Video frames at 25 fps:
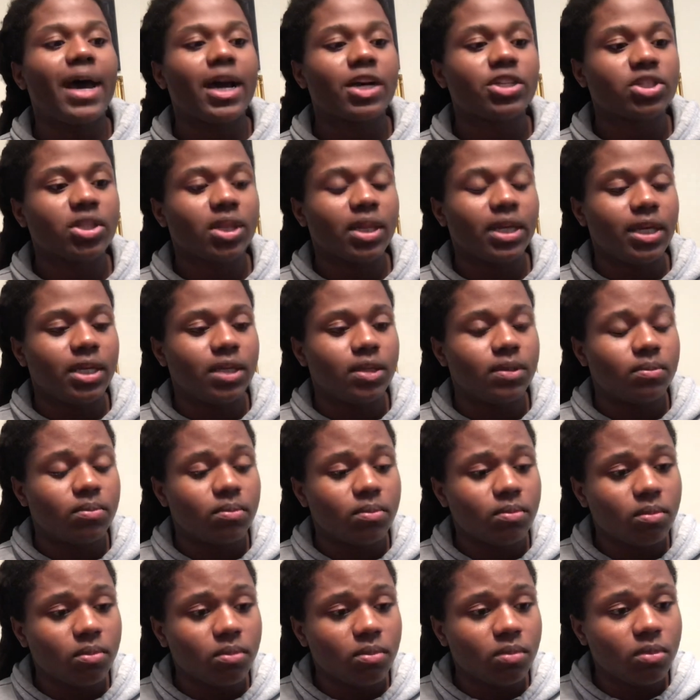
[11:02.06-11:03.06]
actually,
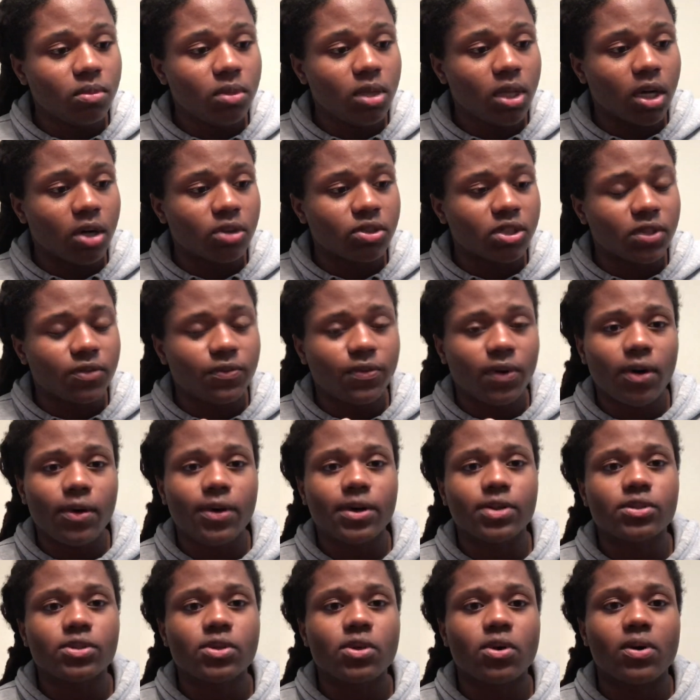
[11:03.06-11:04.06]
just
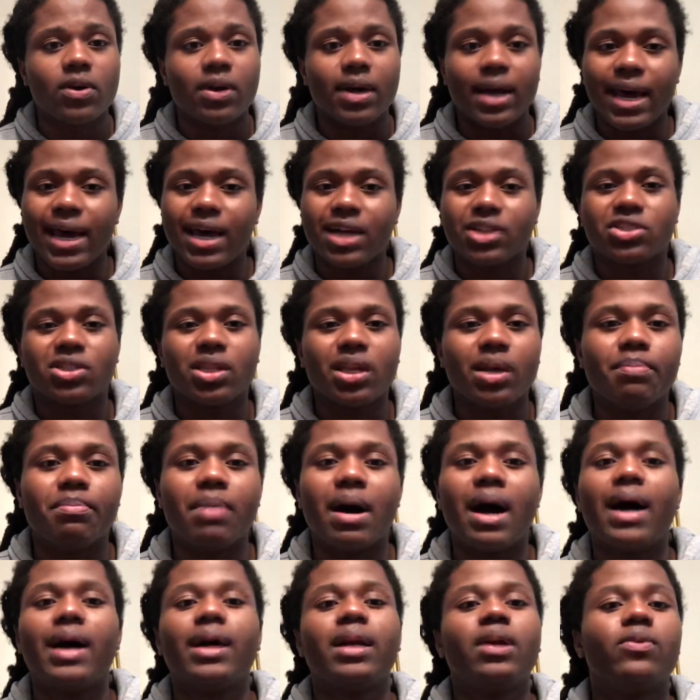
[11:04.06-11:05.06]
focused on actually
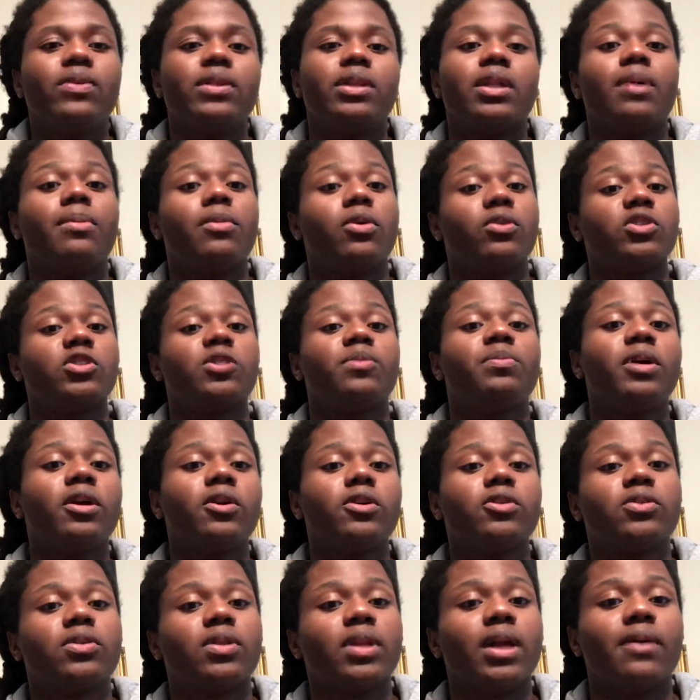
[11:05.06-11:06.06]
bonding with them on a
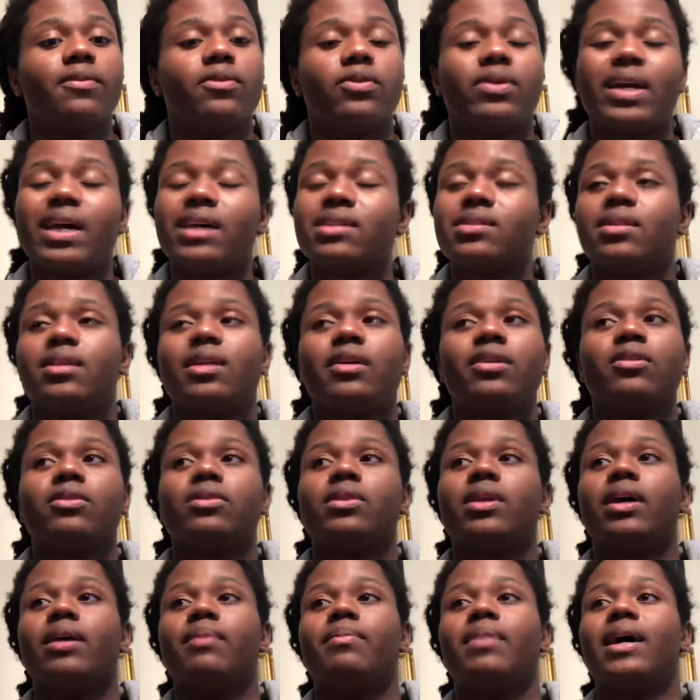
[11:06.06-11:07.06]
spiritual level. And that's another
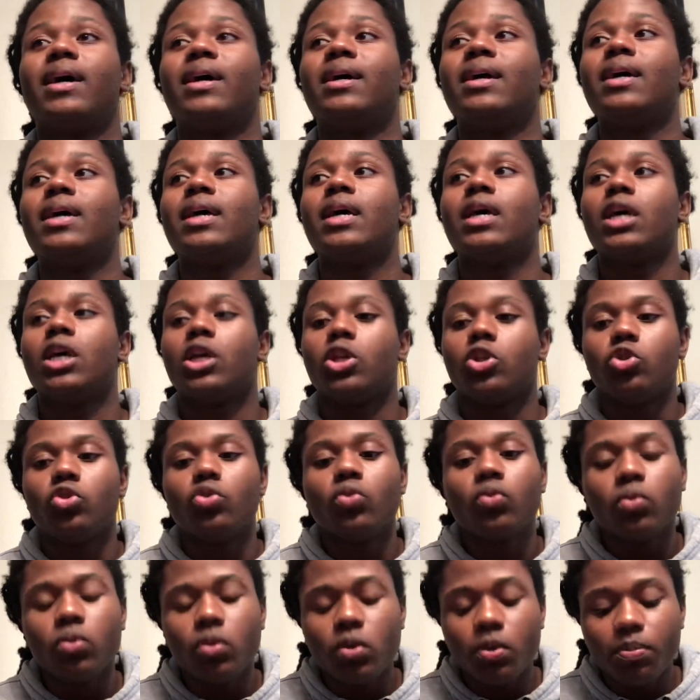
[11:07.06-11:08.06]
thing, man.
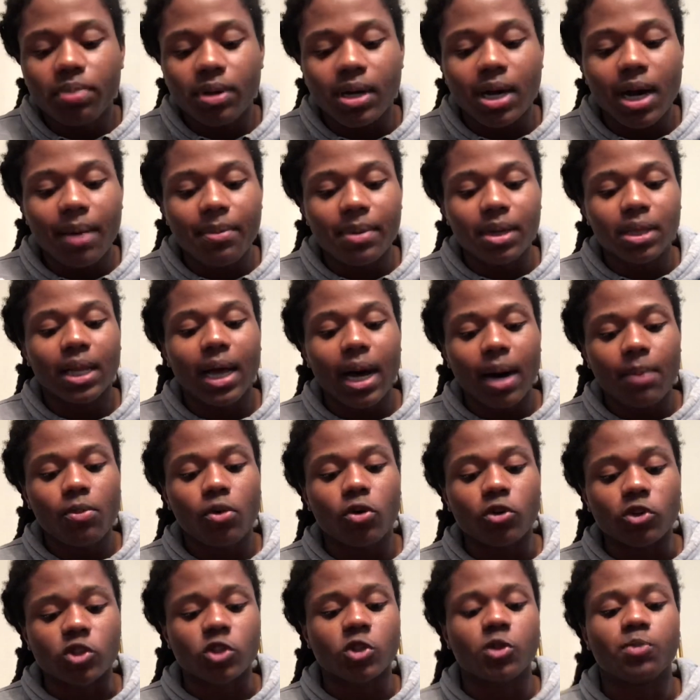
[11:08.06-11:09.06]
You become a lot
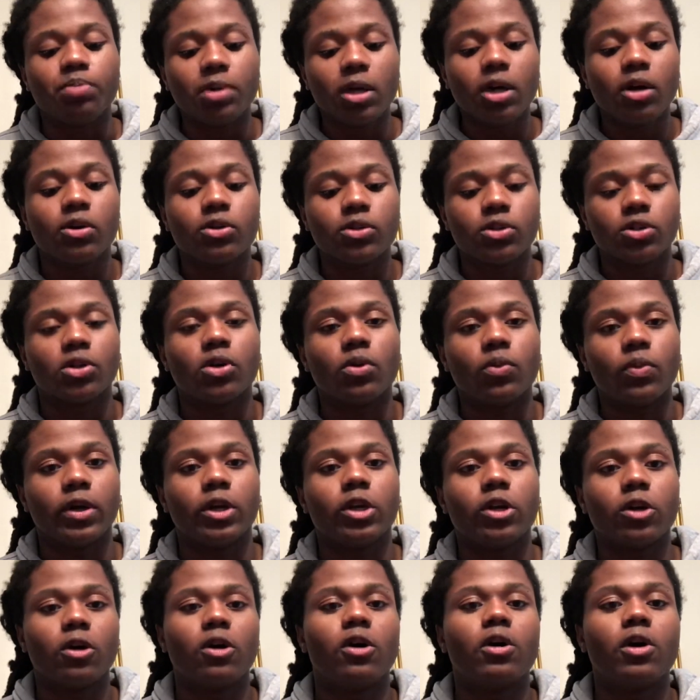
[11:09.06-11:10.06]
more spiritual when
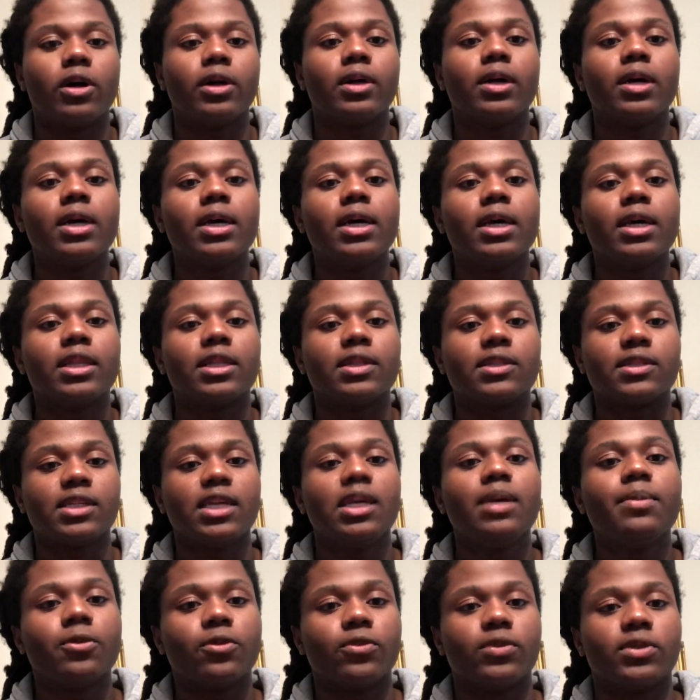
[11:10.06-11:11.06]
you're on the
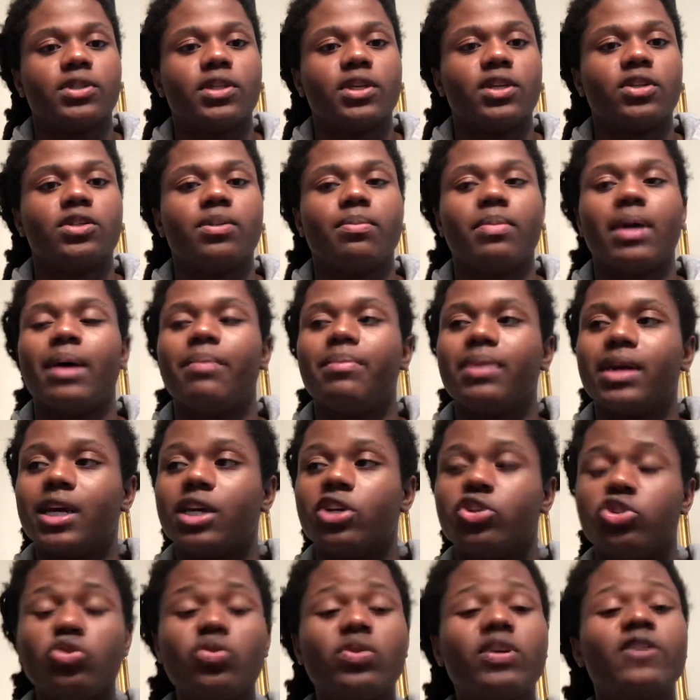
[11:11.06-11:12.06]
semen retention, man,
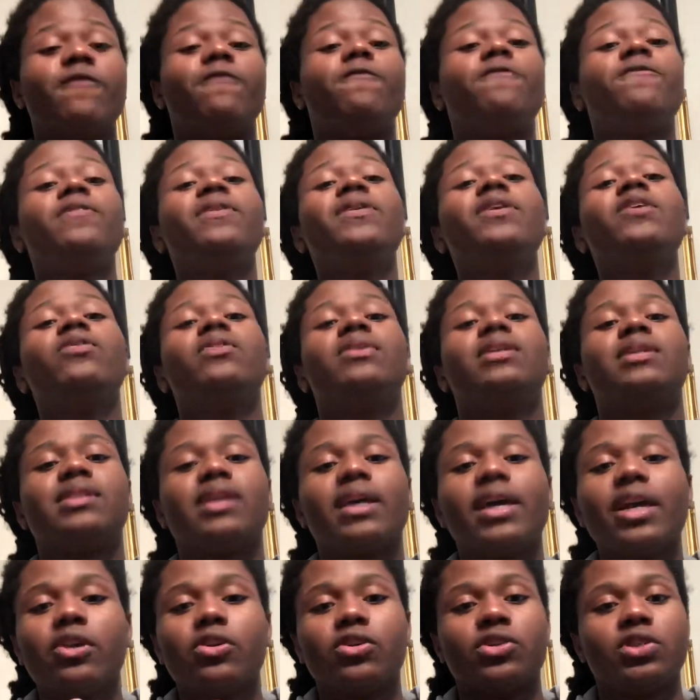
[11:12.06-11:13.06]
because you can feel this
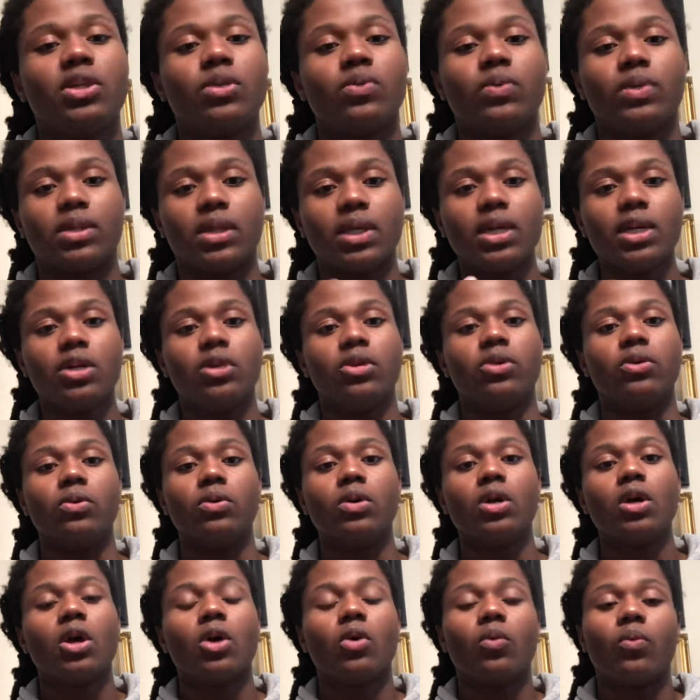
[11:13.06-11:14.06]
energy within you.
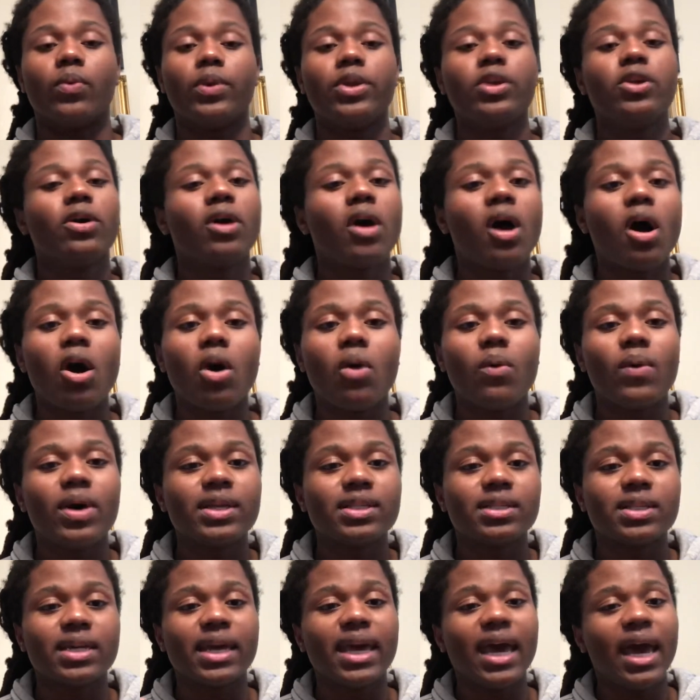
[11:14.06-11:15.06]
When you're
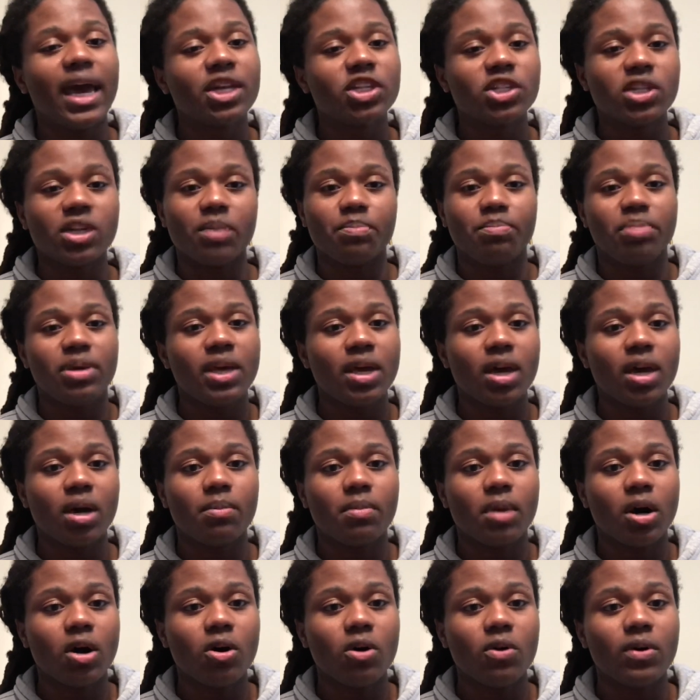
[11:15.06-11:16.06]
always engaging in
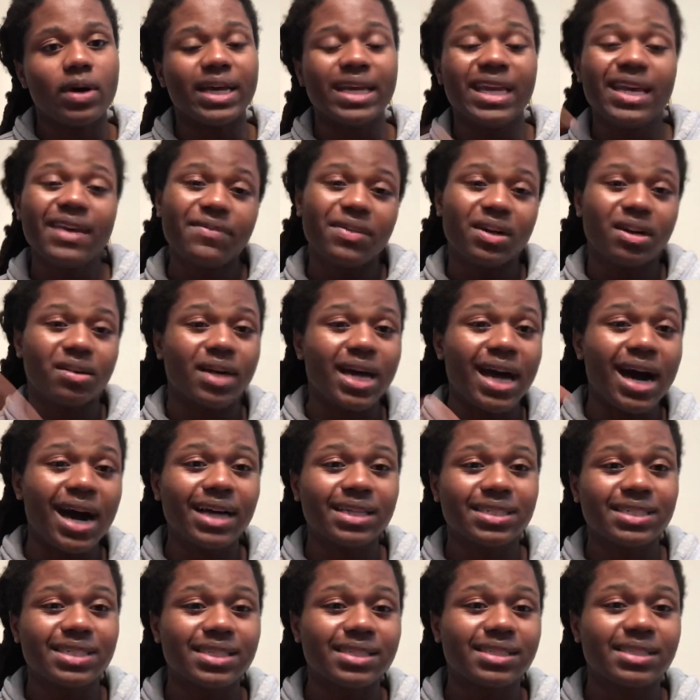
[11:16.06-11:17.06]
PMO and even a
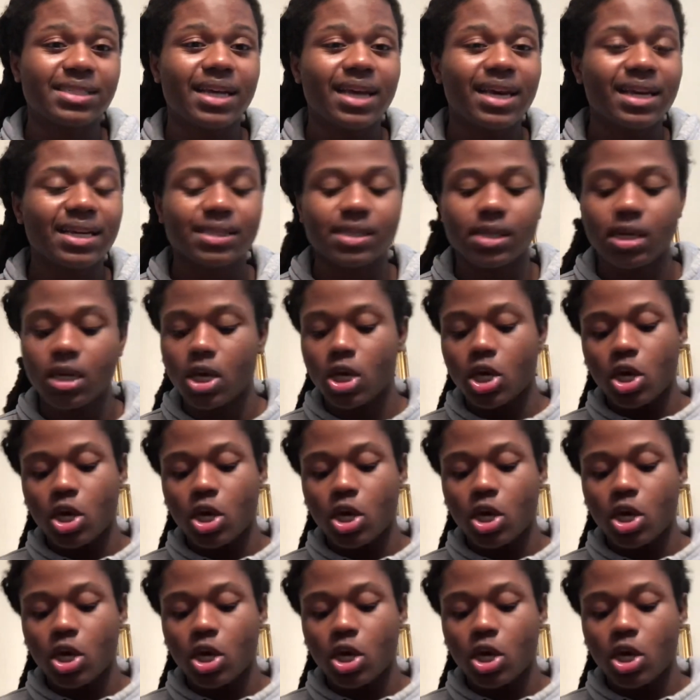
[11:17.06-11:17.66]
constant sex,